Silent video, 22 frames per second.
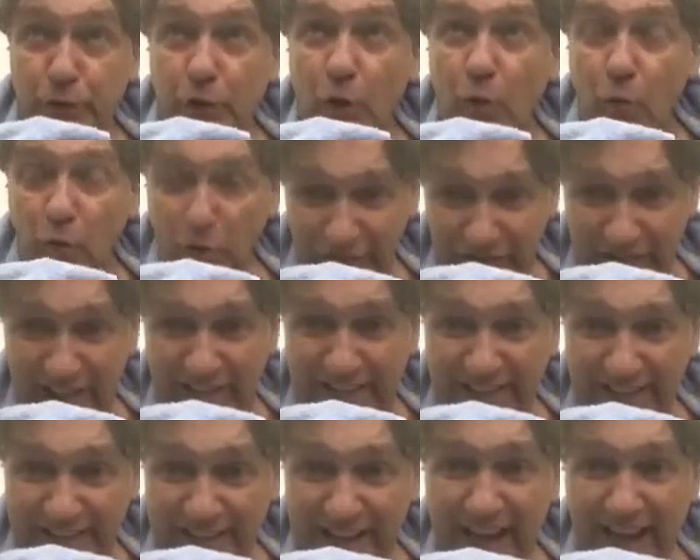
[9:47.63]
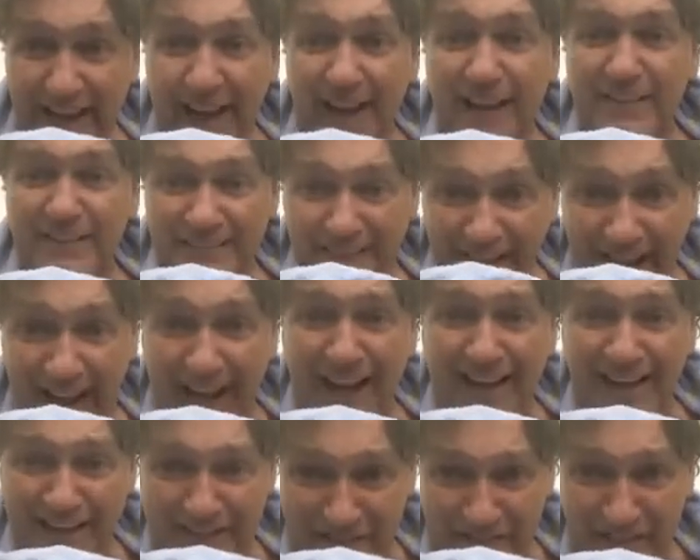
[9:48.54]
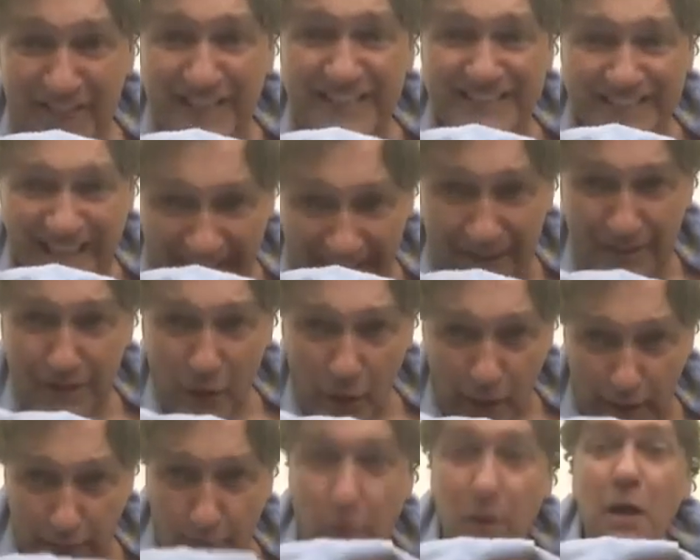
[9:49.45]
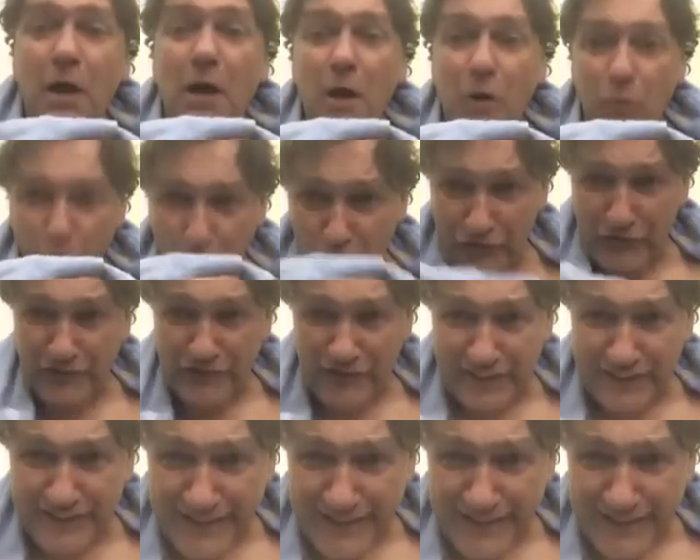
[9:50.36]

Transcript: What does a nut allergy sound like? What does a